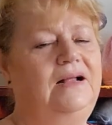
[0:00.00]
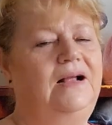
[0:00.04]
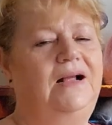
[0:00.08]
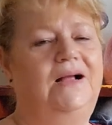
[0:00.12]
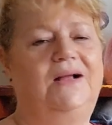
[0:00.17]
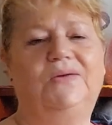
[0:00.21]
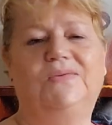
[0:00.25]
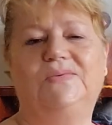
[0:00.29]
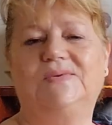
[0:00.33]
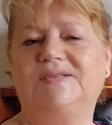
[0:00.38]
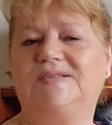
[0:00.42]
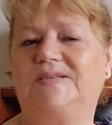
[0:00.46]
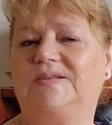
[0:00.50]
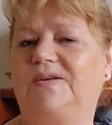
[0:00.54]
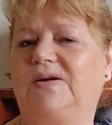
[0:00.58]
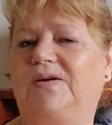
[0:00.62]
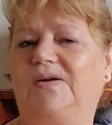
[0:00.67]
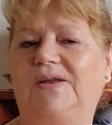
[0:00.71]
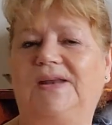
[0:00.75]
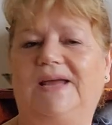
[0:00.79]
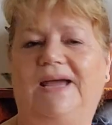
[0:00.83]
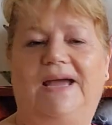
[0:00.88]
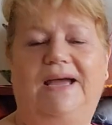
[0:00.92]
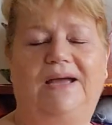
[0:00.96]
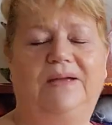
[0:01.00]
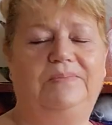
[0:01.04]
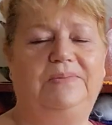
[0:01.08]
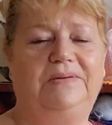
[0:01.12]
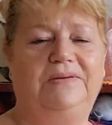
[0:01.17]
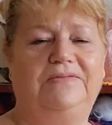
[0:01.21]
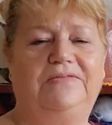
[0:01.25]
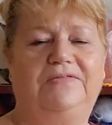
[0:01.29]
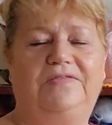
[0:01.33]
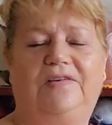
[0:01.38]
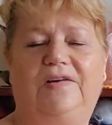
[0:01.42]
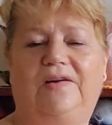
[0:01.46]
I was not
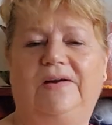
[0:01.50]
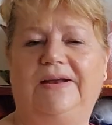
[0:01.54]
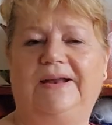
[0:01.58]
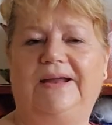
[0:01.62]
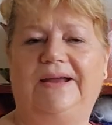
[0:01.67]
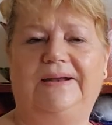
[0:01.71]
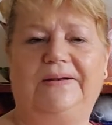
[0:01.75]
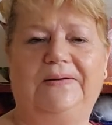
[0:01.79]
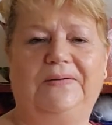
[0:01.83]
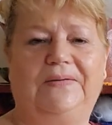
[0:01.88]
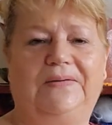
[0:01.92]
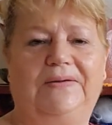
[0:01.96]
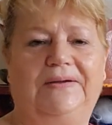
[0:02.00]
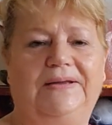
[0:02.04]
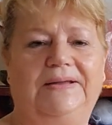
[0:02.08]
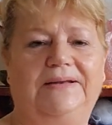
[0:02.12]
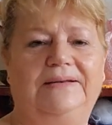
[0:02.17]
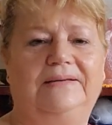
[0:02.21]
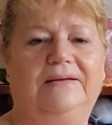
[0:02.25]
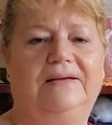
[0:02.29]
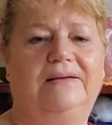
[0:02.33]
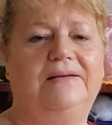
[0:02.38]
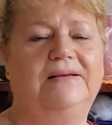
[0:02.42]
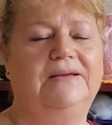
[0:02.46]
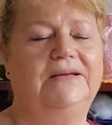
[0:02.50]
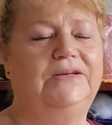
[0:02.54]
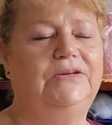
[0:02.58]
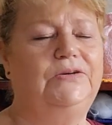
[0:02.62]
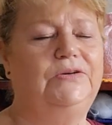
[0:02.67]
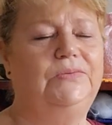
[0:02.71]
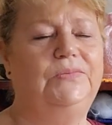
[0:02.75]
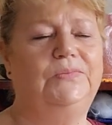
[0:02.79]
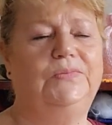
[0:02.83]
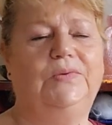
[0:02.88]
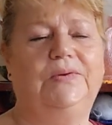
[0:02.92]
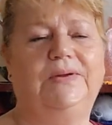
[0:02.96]
happy Friday night. I
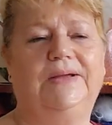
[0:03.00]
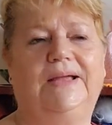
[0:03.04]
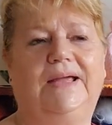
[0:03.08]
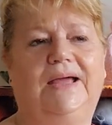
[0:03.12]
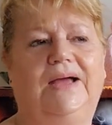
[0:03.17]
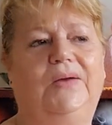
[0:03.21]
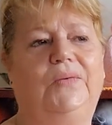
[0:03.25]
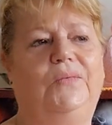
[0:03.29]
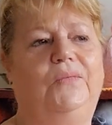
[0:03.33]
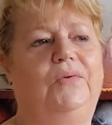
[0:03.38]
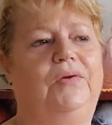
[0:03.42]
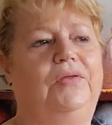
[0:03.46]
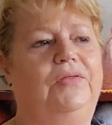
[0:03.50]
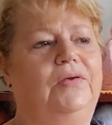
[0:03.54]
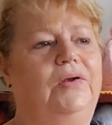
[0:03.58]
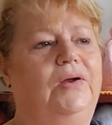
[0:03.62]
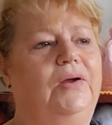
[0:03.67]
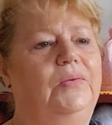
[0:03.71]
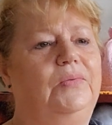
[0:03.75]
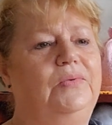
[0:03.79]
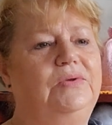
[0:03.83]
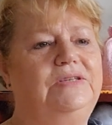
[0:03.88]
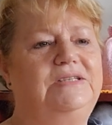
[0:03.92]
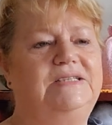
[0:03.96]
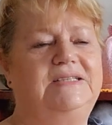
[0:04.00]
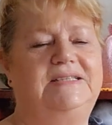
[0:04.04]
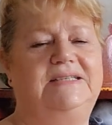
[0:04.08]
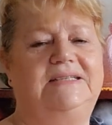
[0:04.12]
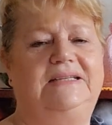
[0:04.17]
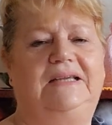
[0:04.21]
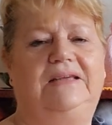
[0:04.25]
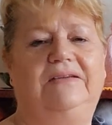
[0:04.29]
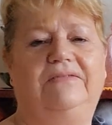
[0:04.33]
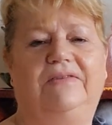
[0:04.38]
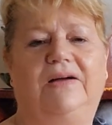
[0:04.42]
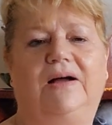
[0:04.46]
couldn't work out whether I would
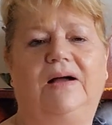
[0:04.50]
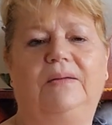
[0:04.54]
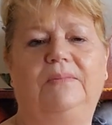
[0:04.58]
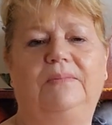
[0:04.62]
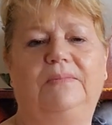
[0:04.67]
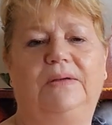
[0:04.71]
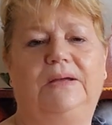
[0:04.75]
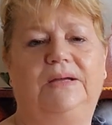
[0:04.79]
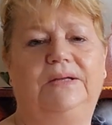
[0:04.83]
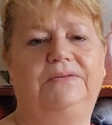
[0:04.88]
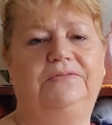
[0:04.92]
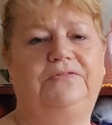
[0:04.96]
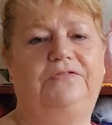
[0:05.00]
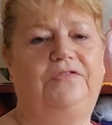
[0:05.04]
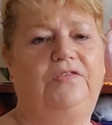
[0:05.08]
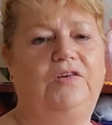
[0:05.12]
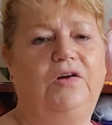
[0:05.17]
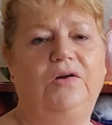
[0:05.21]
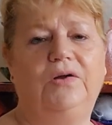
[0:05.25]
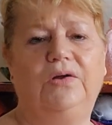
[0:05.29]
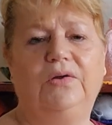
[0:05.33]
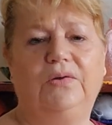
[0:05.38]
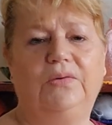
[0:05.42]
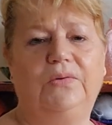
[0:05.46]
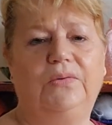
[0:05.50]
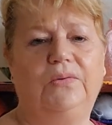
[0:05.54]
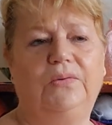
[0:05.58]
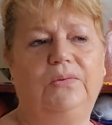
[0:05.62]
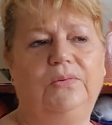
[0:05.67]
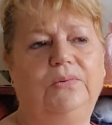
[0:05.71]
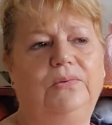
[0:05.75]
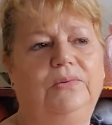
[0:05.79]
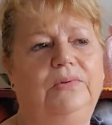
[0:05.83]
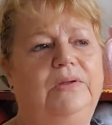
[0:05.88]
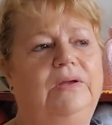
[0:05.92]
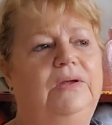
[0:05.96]
just give up and frog it
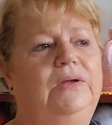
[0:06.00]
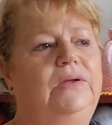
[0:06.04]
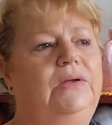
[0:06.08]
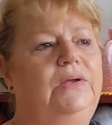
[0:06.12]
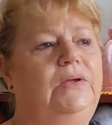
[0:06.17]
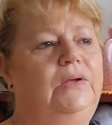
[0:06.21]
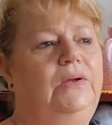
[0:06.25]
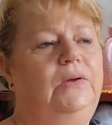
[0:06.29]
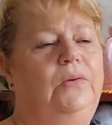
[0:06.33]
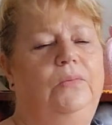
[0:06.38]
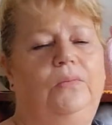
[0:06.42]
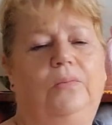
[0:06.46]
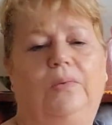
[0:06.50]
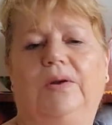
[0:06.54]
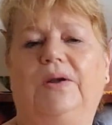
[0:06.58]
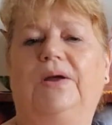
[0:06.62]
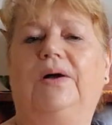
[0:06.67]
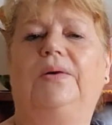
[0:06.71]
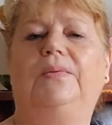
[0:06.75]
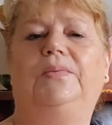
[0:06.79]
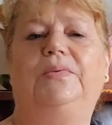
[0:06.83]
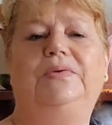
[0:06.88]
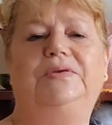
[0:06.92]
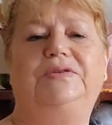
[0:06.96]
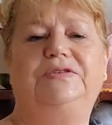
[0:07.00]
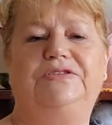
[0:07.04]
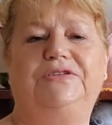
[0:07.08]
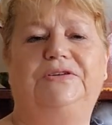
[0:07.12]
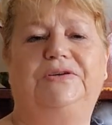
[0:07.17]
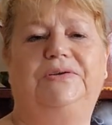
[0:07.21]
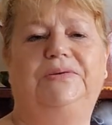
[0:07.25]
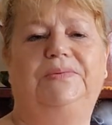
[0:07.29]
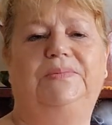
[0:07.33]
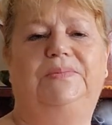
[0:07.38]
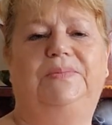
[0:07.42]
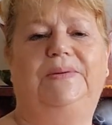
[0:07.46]
all, what I would
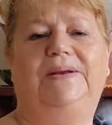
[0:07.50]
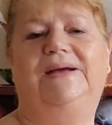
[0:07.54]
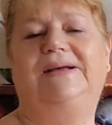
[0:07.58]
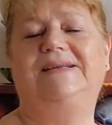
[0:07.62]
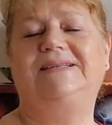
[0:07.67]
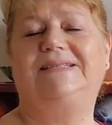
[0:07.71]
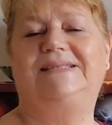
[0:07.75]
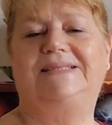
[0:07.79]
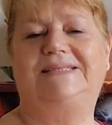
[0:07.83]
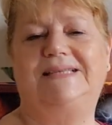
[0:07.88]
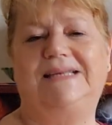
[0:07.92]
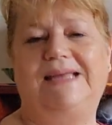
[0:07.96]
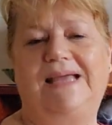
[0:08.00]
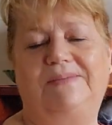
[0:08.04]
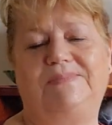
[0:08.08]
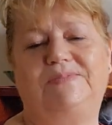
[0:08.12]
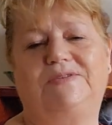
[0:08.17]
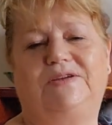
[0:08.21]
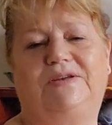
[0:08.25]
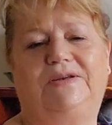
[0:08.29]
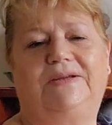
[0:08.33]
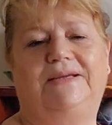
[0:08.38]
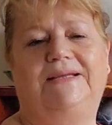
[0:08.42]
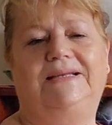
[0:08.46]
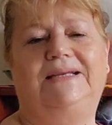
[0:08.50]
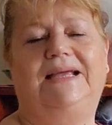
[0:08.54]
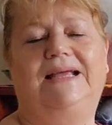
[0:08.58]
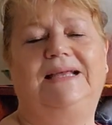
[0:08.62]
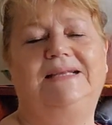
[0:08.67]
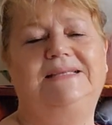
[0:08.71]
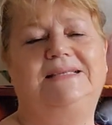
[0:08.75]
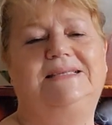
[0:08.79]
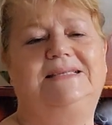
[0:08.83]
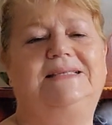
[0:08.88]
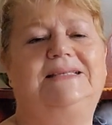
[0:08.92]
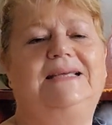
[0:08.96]
do. But I slept on it.
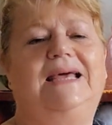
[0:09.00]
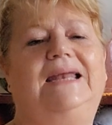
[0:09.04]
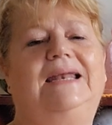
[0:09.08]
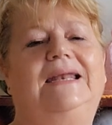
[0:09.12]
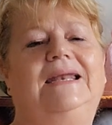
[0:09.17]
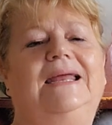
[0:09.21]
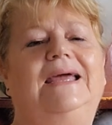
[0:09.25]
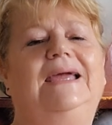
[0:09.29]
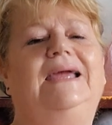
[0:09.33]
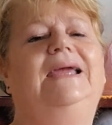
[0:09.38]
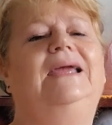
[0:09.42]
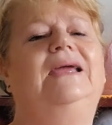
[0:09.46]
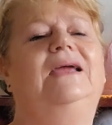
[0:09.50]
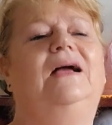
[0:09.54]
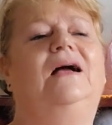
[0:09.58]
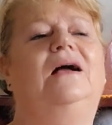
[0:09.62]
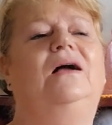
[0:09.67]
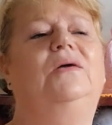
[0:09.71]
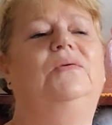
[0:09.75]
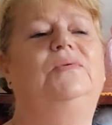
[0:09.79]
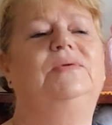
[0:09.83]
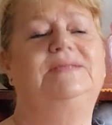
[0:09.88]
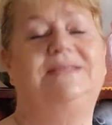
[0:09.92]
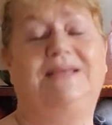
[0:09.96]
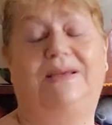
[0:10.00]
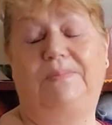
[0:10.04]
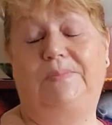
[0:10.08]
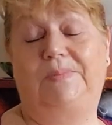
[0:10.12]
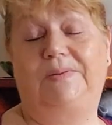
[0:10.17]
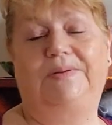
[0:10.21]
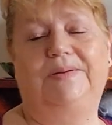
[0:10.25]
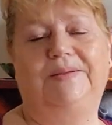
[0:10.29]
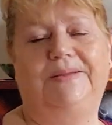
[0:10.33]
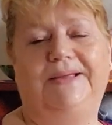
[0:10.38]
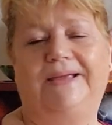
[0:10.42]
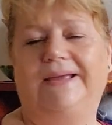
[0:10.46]
And Saturday I was up
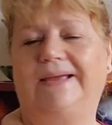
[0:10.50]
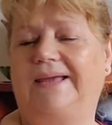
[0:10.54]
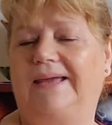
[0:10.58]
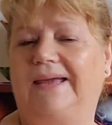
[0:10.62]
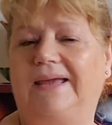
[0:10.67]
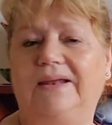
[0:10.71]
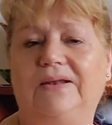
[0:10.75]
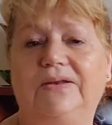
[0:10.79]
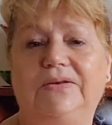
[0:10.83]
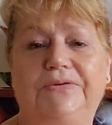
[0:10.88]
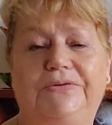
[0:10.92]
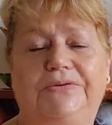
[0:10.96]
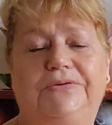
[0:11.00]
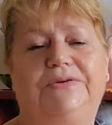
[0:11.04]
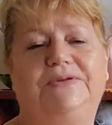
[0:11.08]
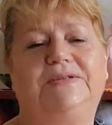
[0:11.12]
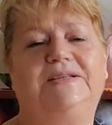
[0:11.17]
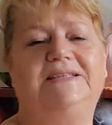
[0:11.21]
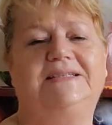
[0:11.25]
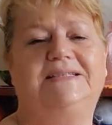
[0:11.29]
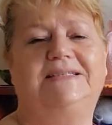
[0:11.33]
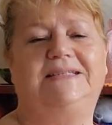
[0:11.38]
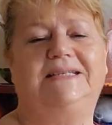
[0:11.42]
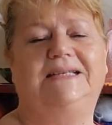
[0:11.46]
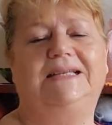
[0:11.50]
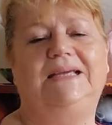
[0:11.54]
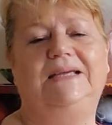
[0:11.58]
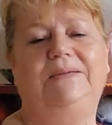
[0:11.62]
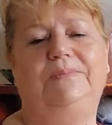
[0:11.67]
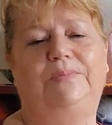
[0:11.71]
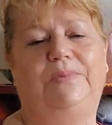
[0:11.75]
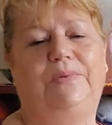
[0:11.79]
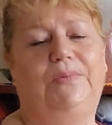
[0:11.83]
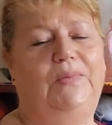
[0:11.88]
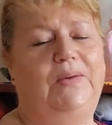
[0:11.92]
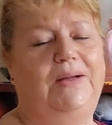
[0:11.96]
early again, couldn't
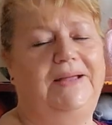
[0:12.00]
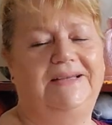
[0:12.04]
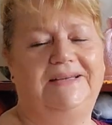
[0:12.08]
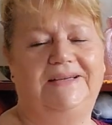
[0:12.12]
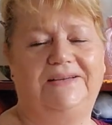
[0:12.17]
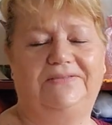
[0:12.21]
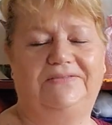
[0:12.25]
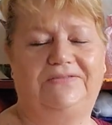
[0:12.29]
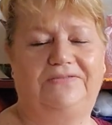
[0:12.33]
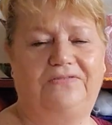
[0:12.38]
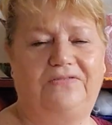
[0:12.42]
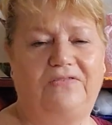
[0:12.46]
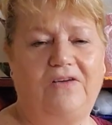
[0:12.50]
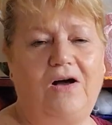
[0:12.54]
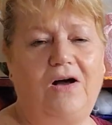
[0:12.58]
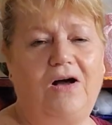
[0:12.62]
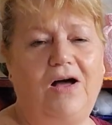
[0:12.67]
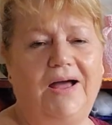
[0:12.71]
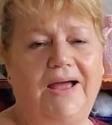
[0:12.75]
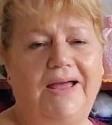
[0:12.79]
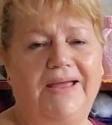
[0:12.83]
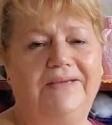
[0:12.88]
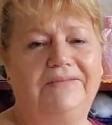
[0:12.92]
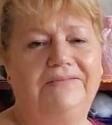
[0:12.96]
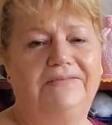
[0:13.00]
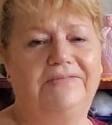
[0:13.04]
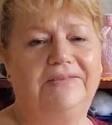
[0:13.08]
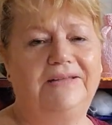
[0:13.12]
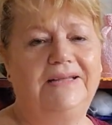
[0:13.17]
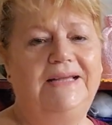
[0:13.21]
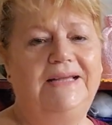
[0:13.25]
sleep, awake at 5.